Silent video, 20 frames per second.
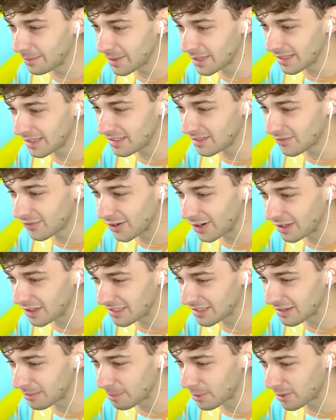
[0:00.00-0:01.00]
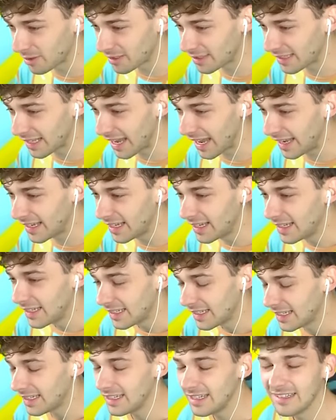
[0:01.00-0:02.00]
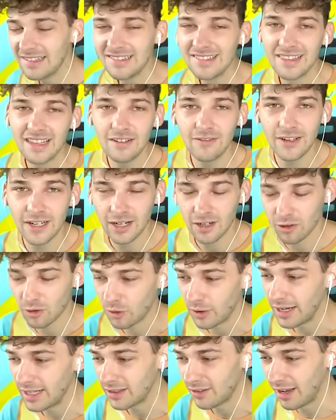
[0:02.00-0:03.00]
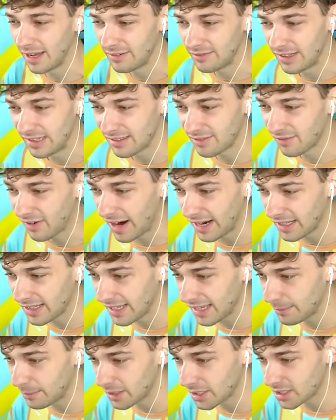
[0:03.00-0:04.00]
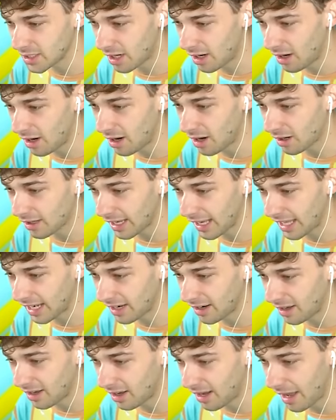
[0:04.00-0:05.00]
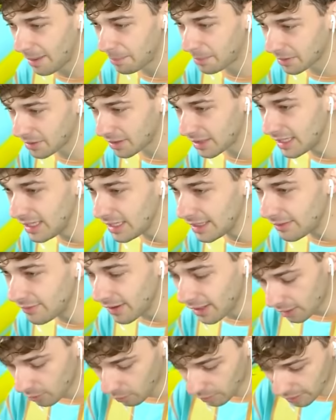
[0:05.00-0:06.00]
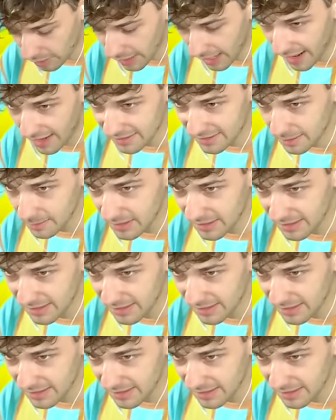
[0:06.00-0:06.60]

Billy's first birthday. He is living a great life. He's finally able to talk, and uh, I believe we're gonna ask him to